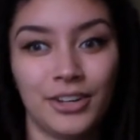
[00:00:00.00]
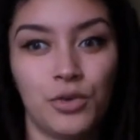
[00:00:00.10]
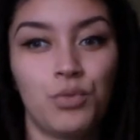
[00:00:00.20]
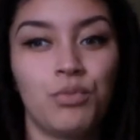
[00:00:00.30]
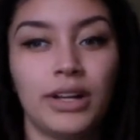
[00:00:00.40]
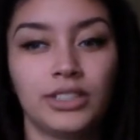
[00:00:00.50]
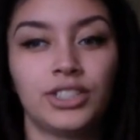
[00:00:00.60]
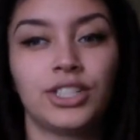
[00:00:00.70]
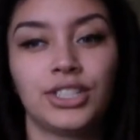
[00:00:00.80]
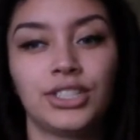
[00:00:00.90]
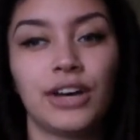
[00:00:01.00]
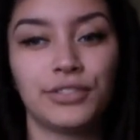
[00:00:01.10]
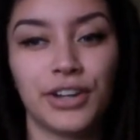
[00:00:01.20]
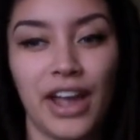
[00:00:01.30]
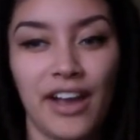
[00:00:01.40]
much
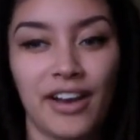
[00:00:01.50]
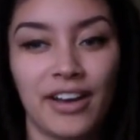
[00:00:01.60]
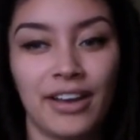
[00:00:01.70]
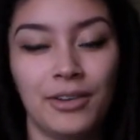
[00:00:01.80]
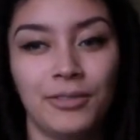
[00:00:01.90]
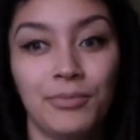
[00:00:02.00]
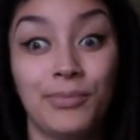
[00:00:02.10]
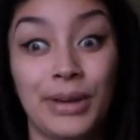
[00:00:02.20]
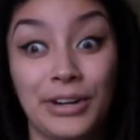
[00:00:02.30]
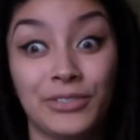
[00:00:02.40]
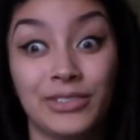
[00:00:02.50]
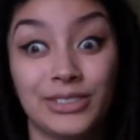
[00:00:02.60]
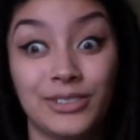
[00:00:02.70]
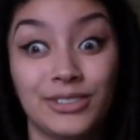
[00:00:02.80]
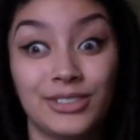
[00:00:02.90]
softer hair and better
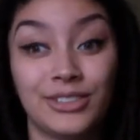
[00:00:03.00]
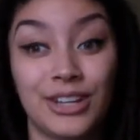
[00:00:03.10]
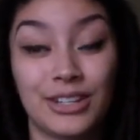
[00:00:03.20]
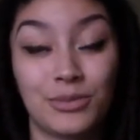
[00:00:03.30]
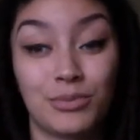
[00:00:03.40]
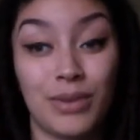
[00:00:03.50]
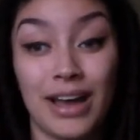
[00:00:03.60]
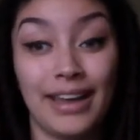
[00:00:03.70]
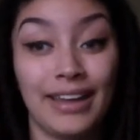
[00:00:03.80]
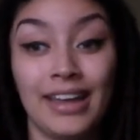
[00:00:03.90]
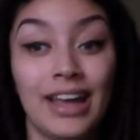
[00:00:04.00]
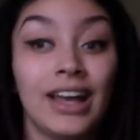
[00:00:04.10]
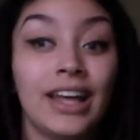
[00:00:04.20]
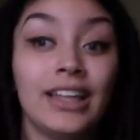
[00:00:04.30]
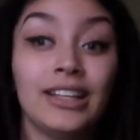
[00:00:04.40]
results just by
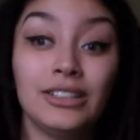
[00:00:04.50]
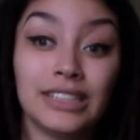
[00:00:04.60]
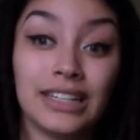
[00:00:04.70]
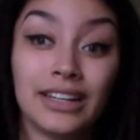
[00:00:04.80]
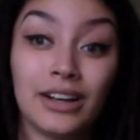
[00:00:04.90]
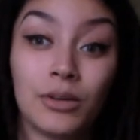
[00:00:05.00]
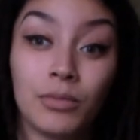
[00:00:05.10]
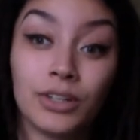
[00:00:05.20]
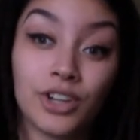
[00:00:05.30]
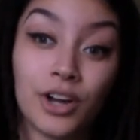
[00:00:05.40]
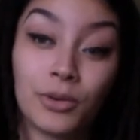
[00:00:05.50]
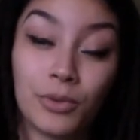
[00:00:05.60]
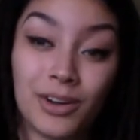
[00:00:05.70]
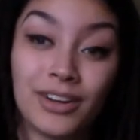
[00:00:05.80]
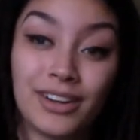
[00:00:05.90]
using much hotter
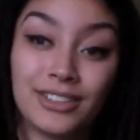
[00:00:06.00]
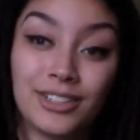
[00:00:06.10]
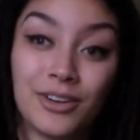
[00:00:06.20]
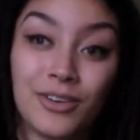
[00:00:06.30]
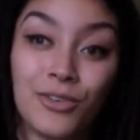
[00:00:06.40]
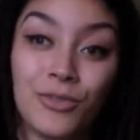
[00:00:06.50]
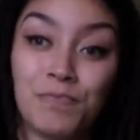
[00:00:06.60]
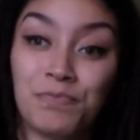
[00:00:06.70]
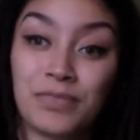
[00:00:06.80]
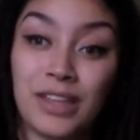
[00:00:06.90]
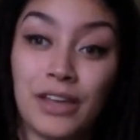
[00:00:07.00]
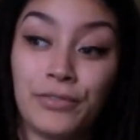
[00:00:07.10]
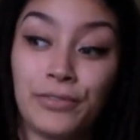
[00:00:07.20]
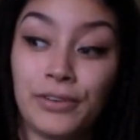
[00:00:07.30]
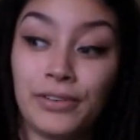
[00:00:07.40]
water. So
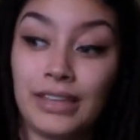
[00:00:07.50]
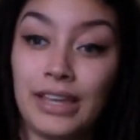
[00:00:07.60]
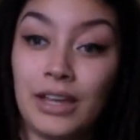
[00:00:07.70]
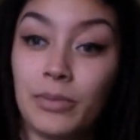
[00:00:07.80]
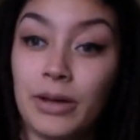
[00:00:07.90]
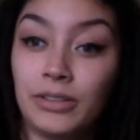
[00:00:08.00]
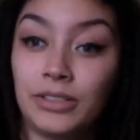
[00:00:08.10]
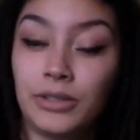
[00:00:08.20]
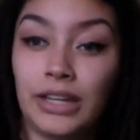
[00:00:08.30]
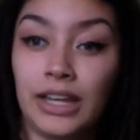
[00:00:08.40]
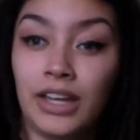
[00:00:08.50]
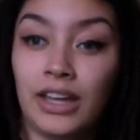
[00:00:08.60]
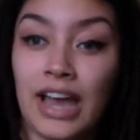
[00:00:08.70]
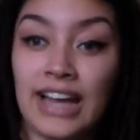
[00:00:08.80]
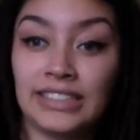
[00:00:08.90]
if you're thinking about doing
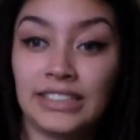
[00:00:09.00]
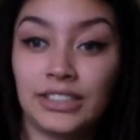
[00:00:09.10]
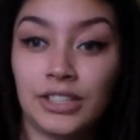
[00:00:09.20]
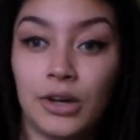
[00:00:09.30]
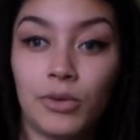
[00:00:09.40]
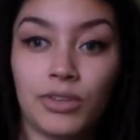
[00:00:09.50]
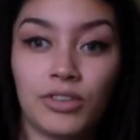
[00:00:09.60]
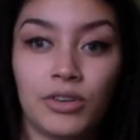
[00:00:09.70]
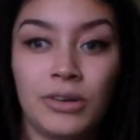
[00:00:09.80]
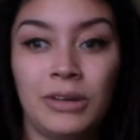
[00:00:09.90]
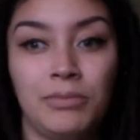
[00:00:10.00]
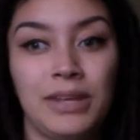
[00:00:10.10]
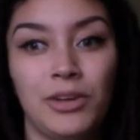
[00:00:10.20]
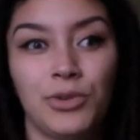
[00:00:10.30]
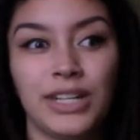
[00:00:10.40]
an acid soak, whether it would
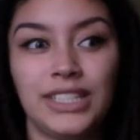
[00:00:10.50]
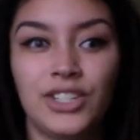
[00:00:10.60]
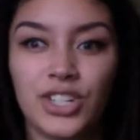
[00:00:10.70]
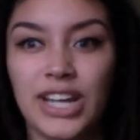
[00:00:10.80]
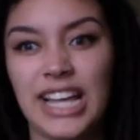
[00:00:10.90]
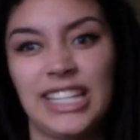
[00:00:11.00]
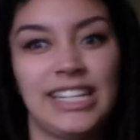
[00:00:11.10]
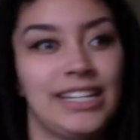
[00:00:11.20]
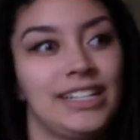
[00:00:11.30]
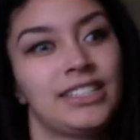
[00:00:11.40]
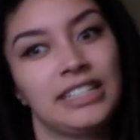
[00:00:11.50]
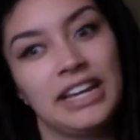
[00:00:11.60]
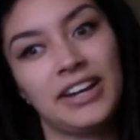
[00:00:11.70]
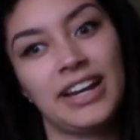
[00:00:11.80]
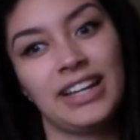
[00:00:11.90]
be with citric acid,
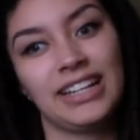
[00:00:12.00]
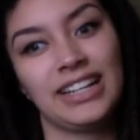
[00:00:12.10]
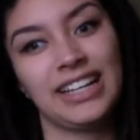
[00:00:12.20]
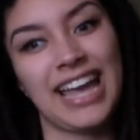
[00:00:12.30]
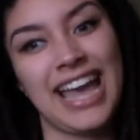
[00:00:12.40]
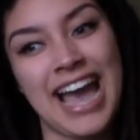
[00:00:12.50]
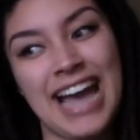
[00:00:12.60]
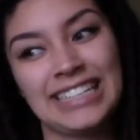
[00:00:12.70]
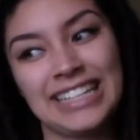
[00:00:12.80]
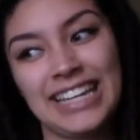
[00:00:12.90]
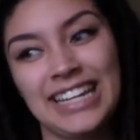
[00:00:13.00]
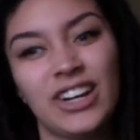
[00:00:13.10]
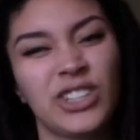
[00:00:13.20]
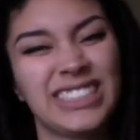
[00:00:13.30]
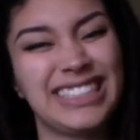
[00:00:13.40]
stearic acid,
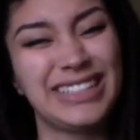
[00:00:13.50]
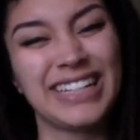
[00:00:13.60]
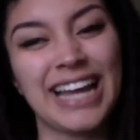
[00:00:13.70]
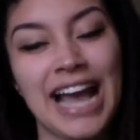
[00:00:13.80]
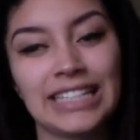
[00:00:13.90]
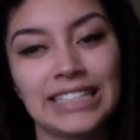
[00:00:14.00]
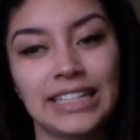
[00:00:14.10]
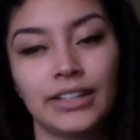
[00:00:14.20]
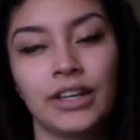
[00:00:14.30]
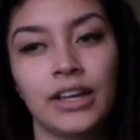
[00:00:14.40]
or stearic acid,